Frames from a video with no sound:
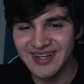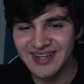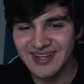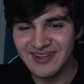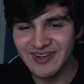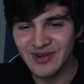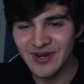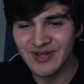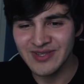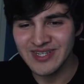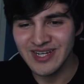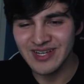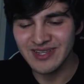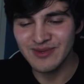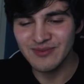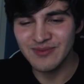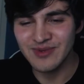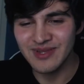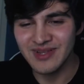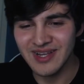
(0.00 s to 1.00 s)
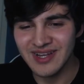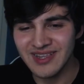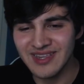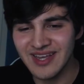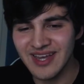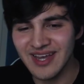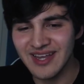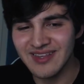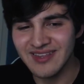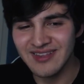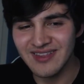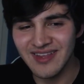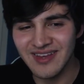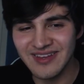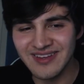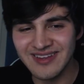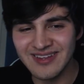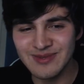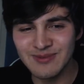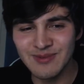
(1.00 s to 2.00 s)
contacting me like that and like
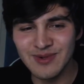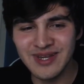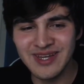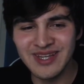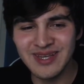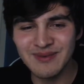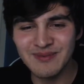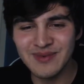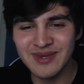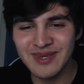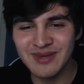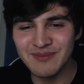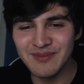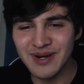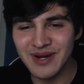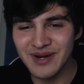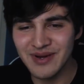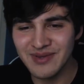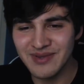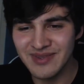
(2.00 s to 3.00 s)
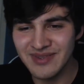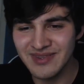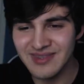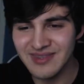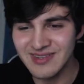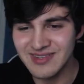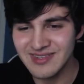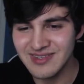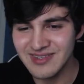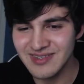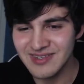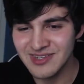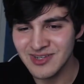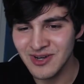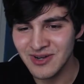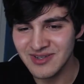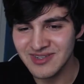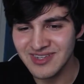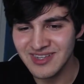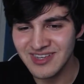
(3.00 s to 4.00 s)
explaining me about this
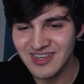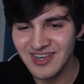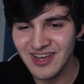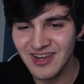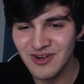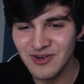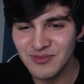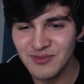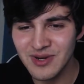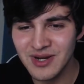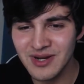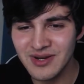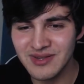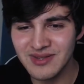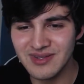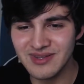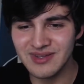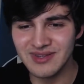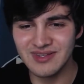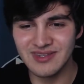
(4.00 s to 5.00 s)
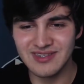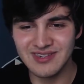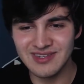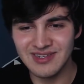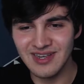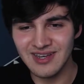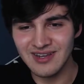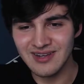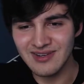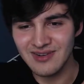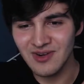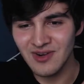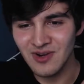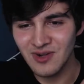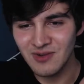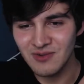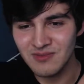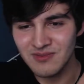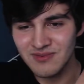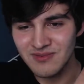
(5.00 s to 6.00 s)
songs they care about. This like
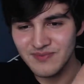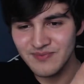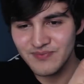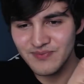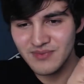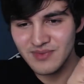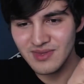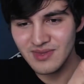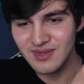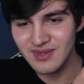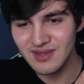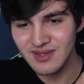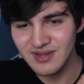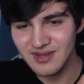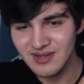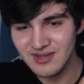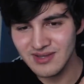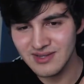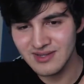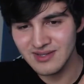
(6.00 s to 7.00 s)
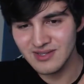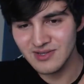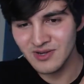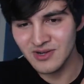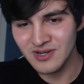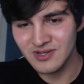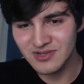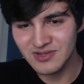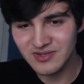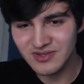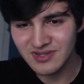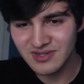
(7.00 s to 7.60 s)
all, it's hard to